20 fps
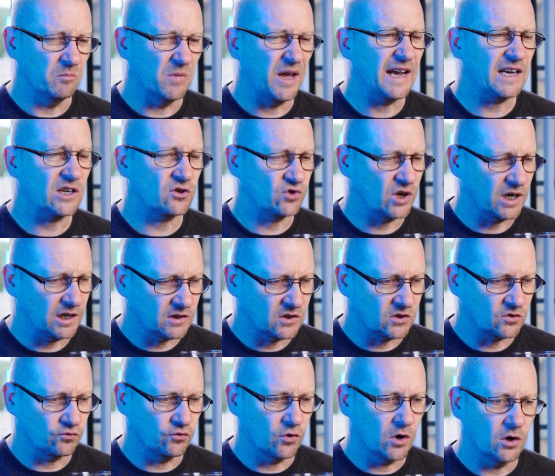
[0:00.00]

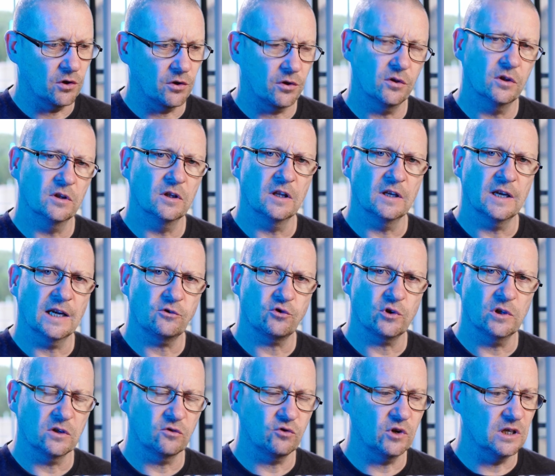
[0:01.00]
extracts rather than the
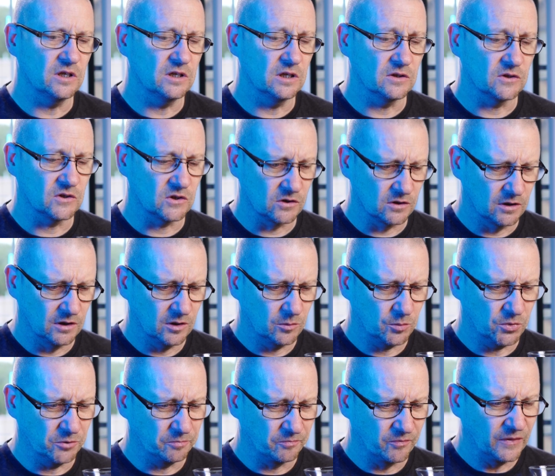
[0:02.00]
natural ingredients.
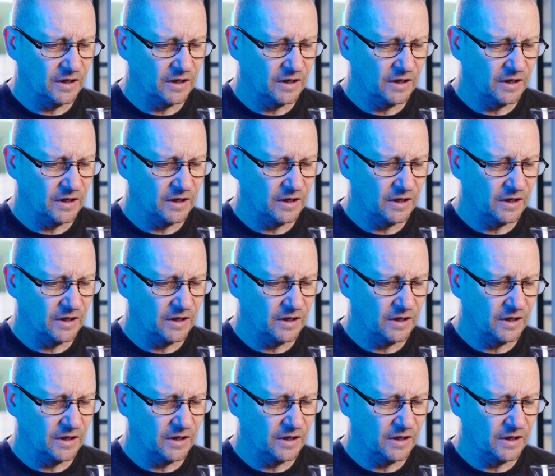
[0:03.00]
But